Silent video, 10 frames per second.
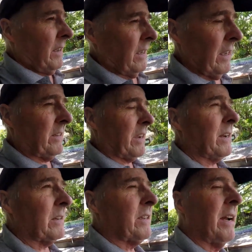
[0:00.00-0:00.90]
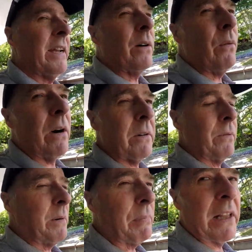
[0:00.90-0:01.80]
it's going to take a while to
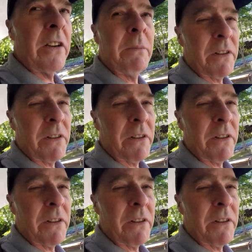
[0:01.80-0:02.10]
replenish my